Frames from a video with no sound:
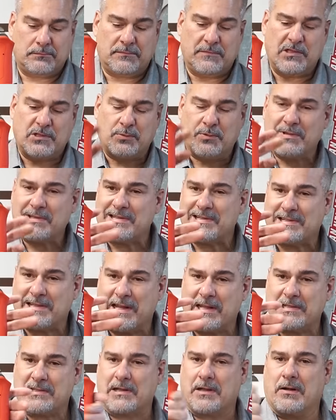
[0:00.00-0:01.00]
This one
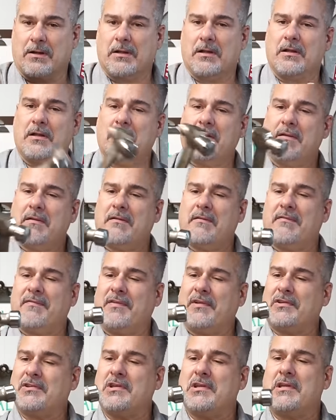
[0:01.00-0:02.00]
stands there.
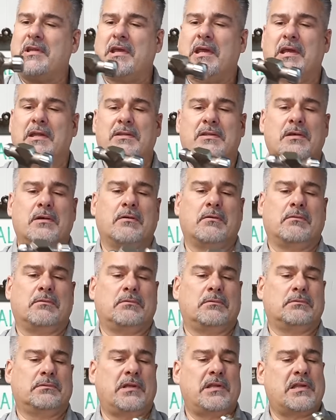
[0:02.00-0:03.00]
Feels good in the hand, too.
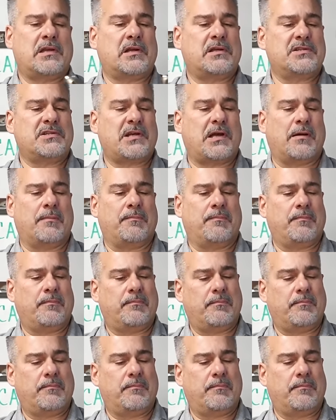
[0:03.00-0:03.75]
They did a good job.